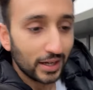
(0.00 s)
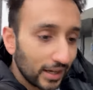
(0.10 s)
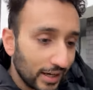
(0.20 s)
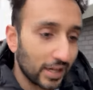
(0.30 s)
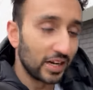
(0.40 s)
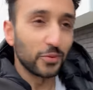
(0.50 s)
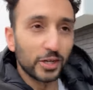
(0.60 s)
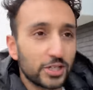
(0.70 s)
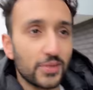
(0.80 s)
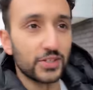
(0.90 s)
I kind of want
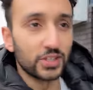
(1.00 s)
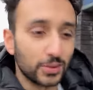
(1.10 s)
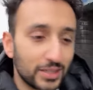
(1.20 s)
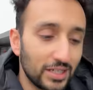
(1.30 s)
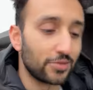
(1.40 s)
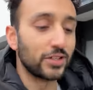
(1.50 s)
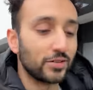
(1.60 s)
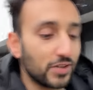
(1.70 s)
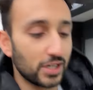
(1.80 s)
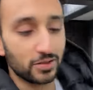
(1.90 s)
to turn this into a series of
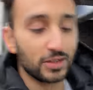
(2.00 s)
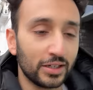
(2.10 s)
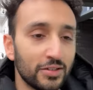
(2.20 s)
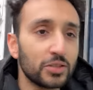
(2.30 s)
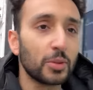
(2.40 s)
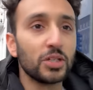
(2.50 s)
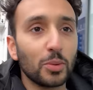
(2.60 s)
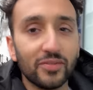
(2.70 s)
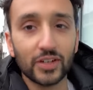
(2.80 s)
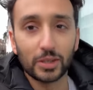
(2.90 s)
videos. I don't just want to do
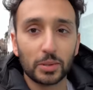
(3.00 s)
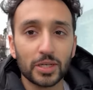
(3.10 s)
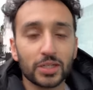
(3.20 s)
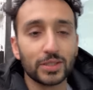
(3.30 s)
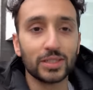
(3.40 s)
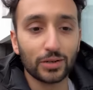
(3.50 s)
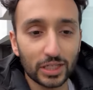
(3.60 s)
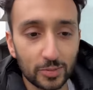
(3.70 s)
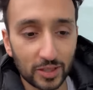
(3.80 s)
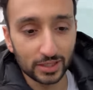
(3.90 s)
one video, I want to do a
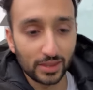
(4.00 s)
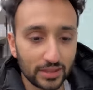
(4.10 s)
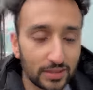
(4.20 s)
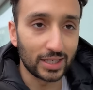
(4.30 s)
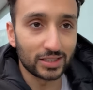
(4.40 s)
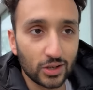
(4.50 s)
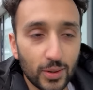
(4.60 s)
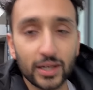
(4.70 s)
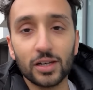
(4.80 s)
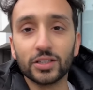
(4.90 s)
series, because I think there's actually
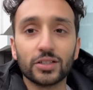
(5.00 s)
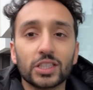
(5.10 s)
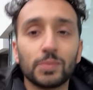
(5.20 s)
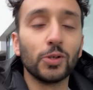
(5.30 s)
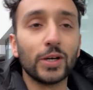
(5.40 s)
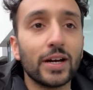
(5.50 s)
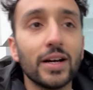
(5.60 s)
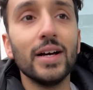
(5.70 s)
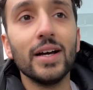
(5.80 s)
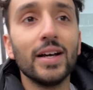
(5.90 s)
quite a lot to explore here,
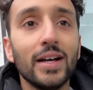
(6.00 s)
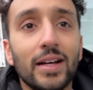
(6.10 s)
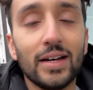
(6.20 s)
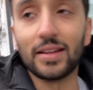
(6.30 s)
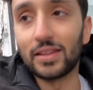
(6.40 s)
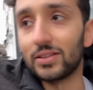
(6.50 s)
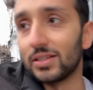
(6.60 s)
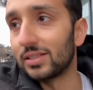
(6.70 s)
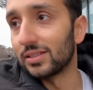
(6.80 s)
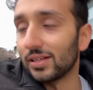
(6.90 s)
and I think
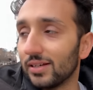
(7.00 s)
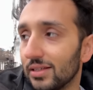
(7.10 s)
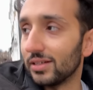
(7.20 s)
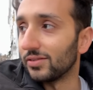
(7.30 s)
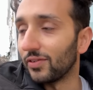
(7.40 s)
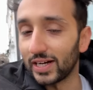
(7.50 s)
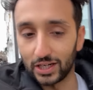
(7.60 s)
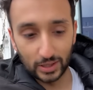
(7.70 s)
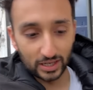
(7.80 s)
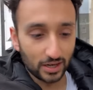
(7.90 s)
there's
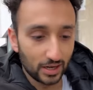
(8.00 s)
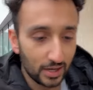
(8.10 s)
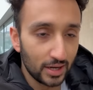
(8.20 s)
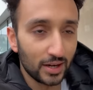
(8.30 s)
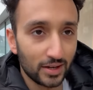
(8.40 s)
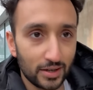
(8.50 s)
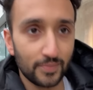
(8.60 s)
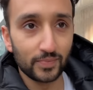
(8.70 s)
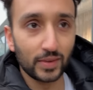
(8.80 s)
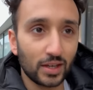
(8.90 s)
value in
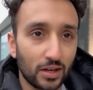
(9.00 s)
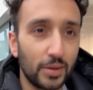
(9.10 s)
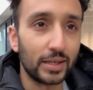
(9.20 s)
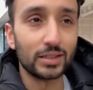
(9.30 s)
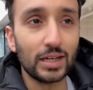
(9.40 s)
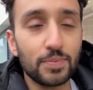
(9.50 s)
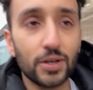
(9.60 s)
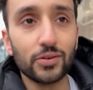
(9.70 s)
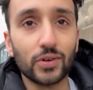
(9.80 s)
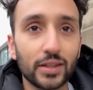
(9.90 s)
going
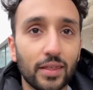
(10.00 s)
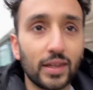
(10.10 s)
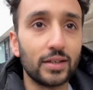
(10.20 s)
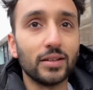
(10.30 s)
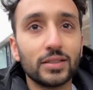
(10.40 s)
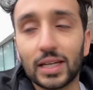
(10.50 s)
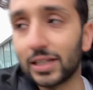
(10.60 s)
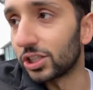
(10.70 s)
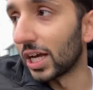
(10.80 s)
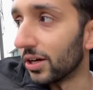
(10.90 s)
deeper rather than
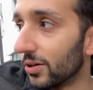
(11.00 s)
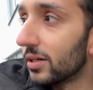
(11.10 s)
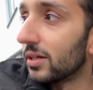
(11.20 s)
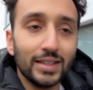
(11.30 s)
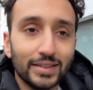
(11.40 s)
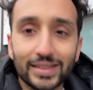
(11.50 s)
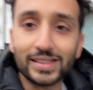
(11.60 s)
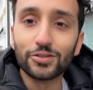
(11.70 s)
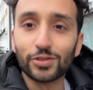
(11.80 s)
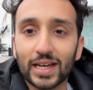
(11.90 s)
staying shallow. There's
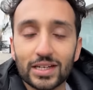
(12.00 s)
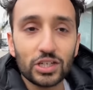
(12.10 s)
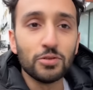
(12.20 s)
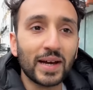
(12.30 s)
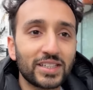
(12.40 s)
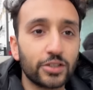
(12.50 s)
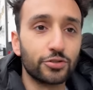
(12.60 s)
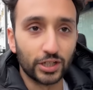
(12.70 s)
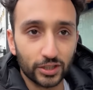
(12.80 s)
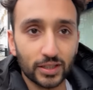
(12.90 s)
literally a pneumatic
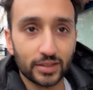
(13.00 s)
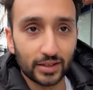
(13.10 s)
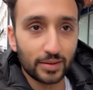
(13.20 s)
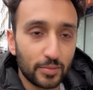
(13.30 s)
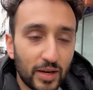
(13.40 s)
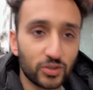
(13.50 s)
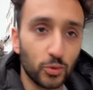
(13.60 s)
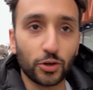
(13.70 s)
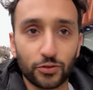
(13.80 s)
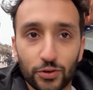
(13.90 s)
drill that I'm about to
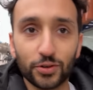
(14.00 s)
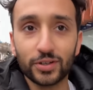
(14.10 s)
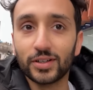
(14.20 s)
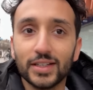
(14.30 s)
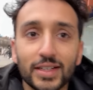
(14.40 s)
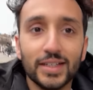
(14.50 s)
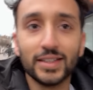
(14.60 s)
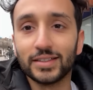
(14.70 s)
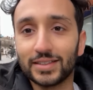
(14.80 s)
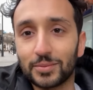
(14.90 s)
walk through,
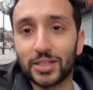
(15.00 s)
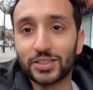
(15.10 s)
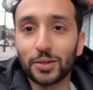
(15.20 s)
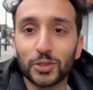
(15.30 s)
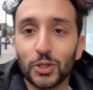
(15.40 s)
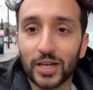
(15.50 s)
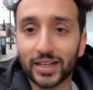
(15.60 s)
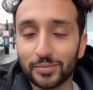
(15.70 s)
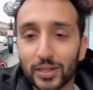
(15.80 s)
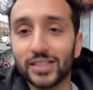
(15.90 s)
so I'm going to stop talking
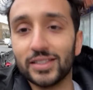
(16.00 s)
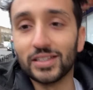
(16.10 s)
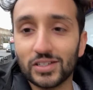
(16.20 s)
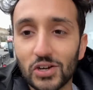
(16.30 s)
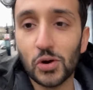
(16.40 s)
because there's no